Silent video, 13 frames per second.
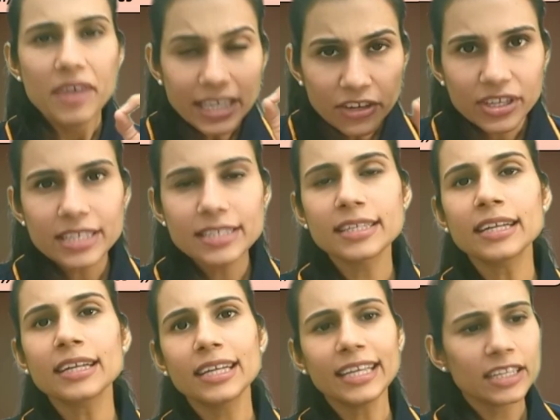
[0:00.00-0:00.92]
very
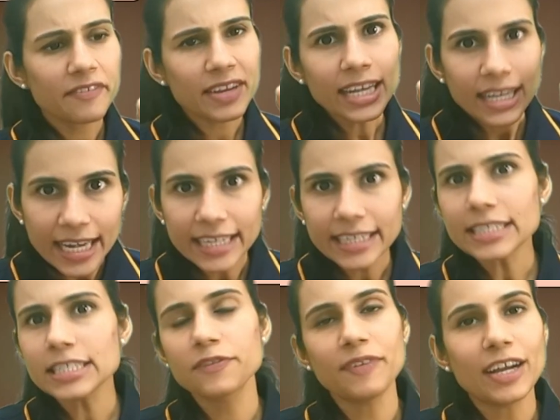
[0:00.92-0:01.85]
recently, in a very
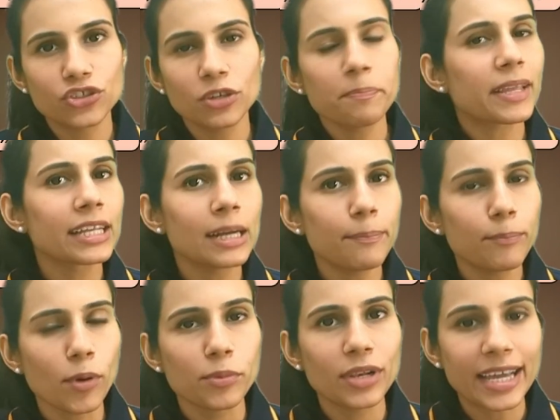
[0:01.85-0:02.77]
latest fashion, picking
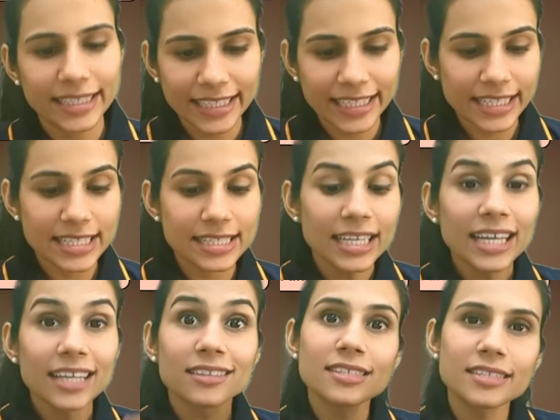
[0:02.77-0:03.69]
up popularity is
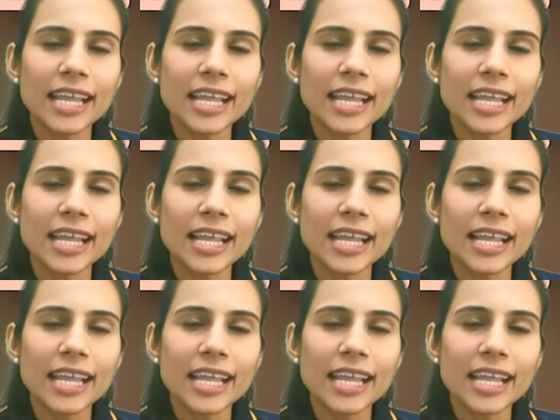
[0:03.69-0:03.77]
the